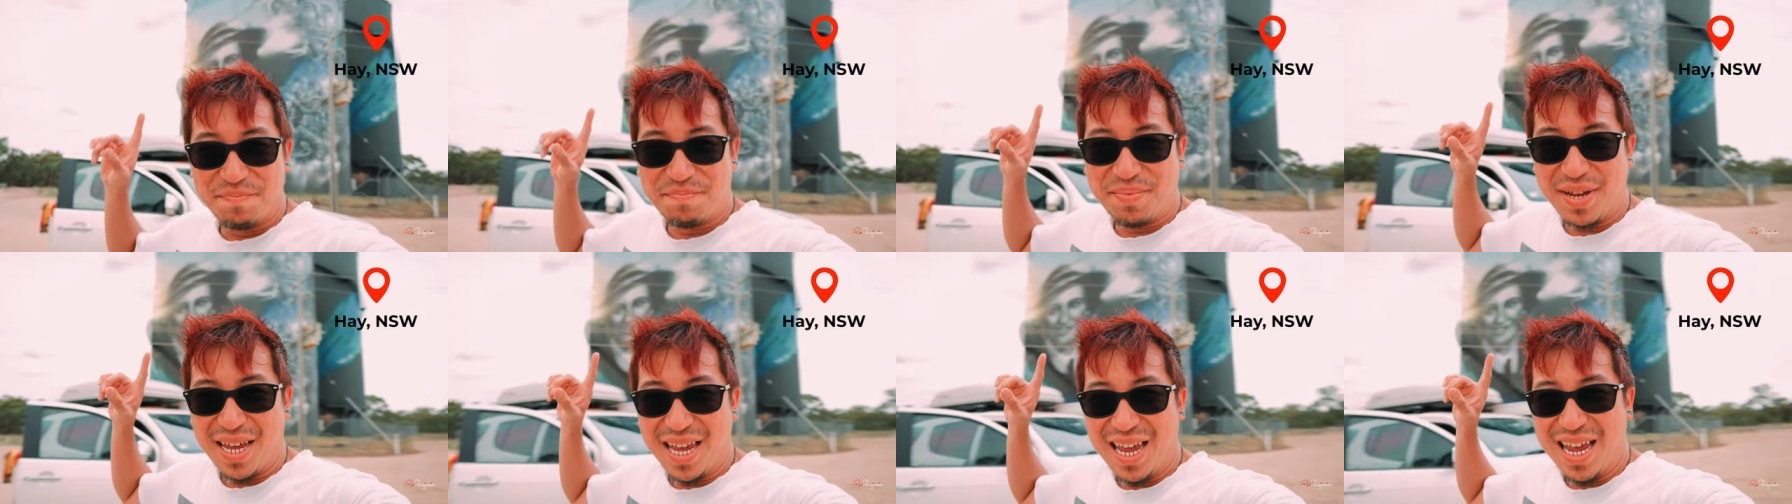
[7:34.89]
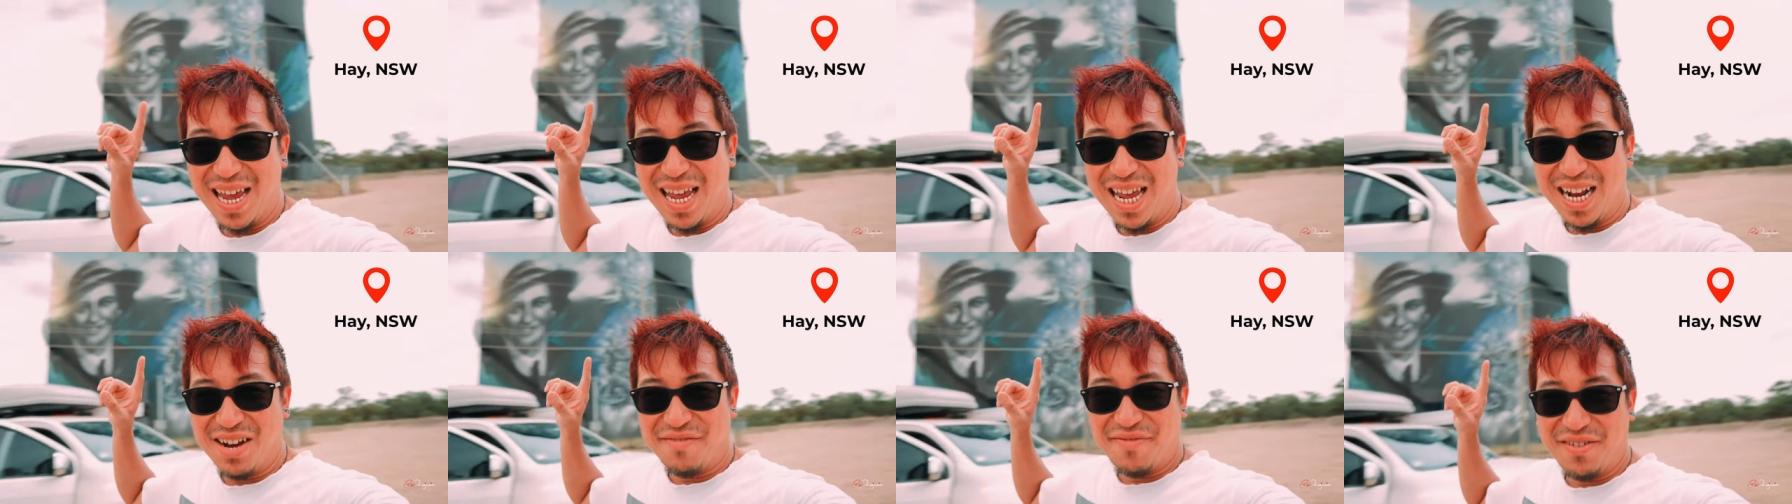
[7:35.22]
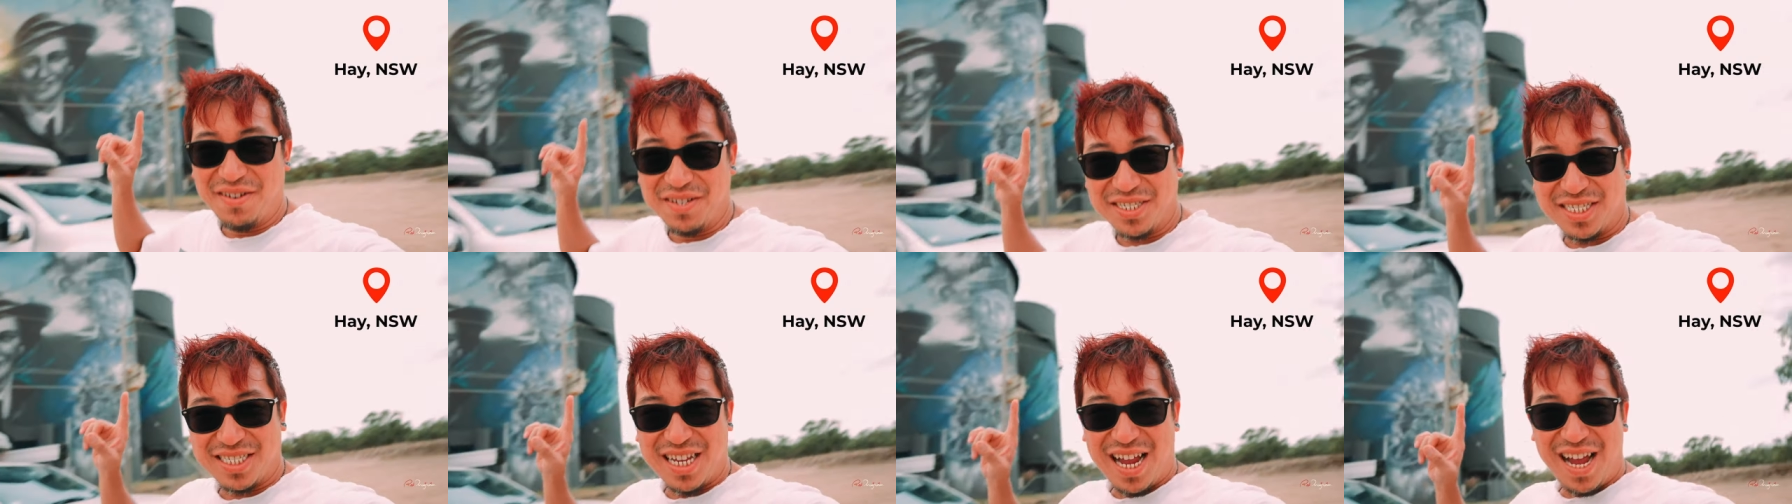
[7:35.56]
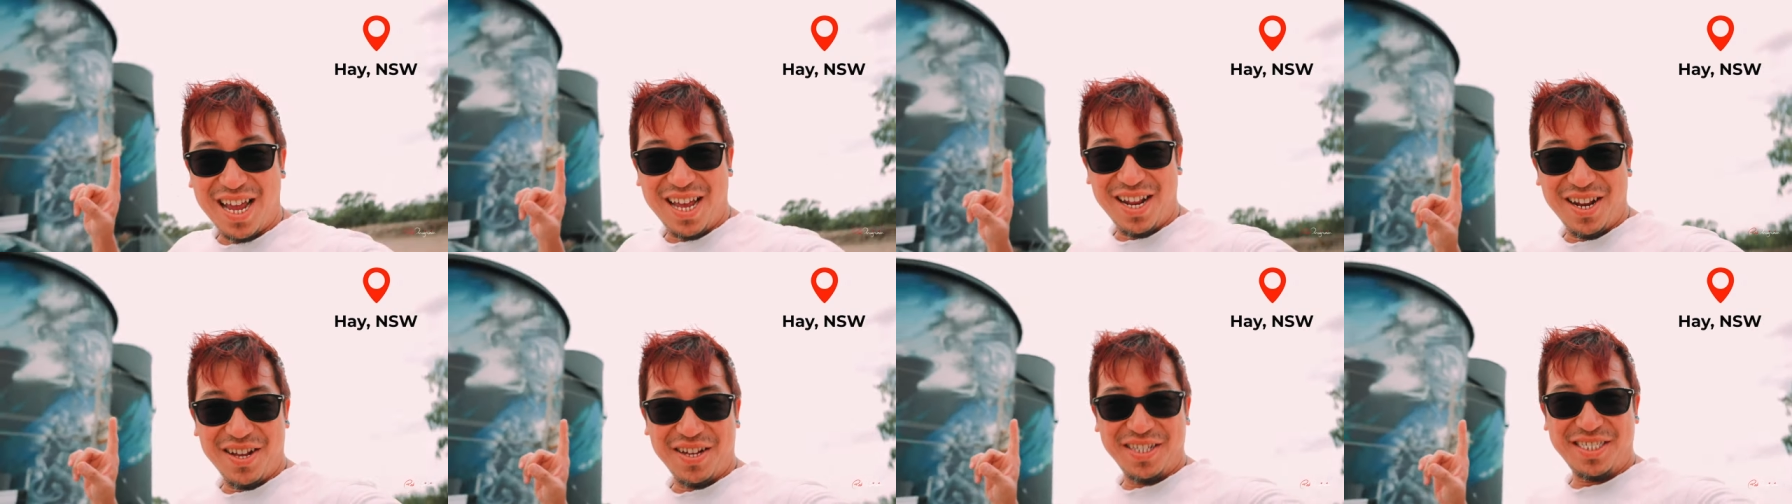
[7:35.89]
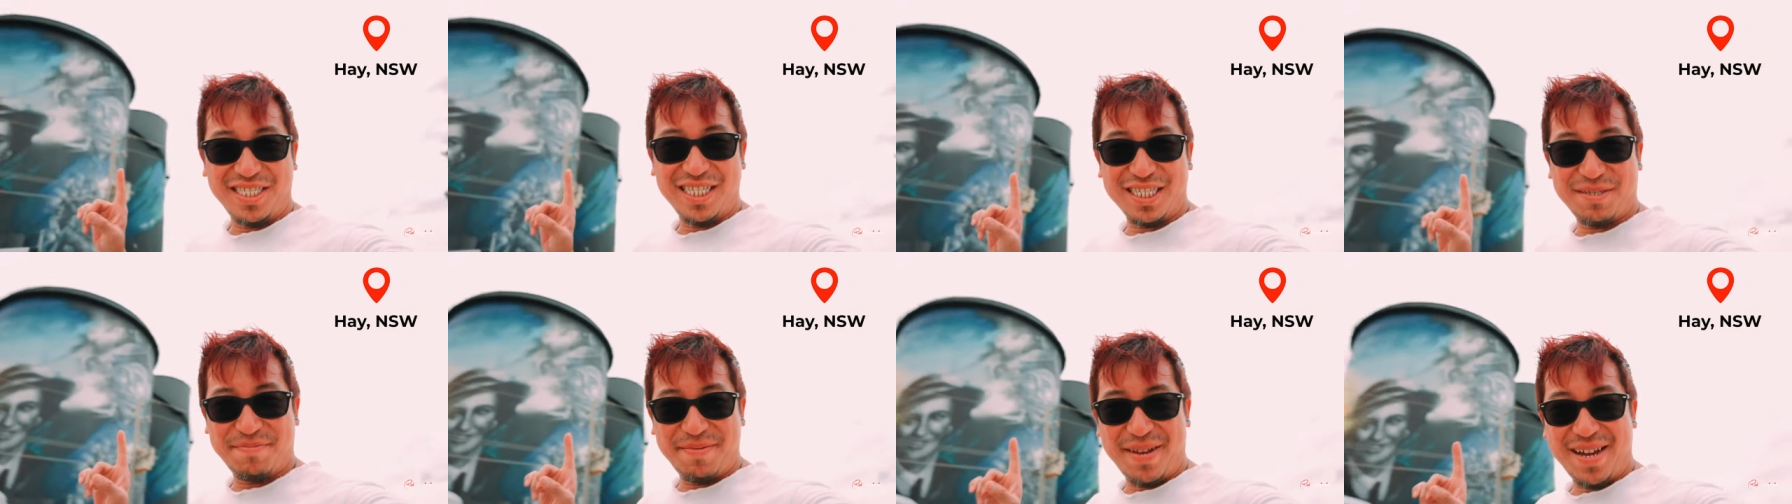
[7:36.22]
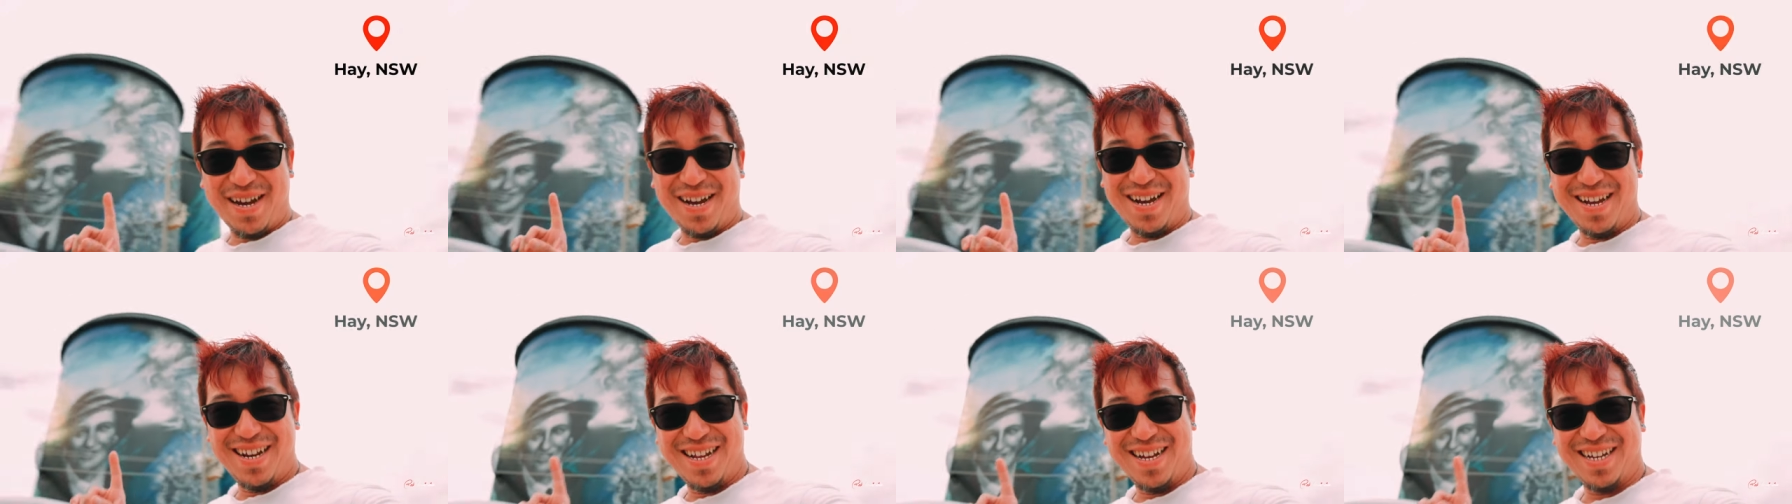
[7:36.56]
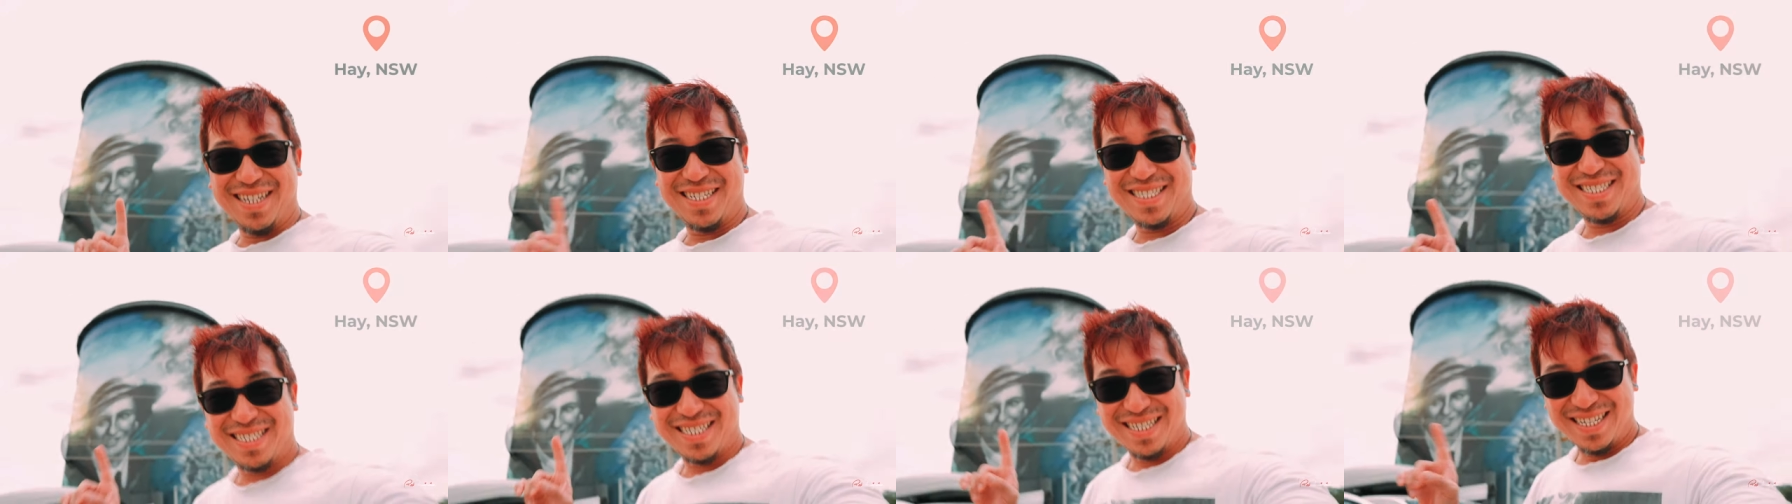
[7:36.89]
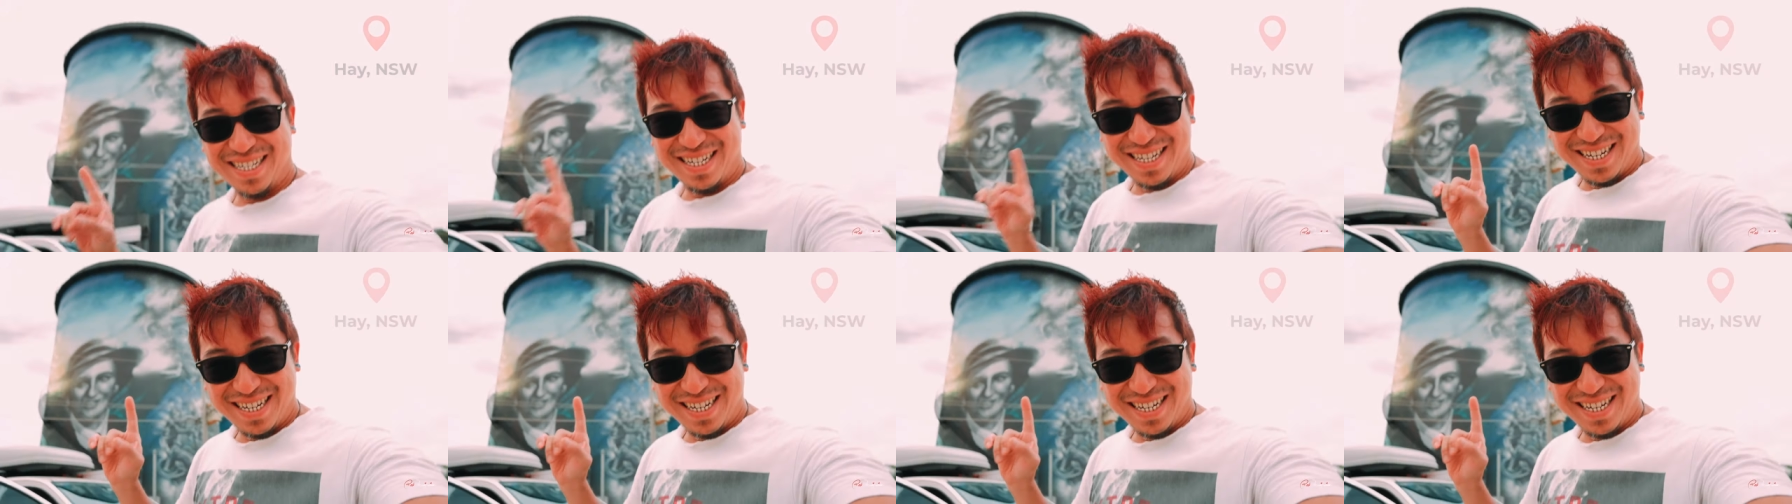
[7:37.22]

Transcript: beautiful silo just behind us.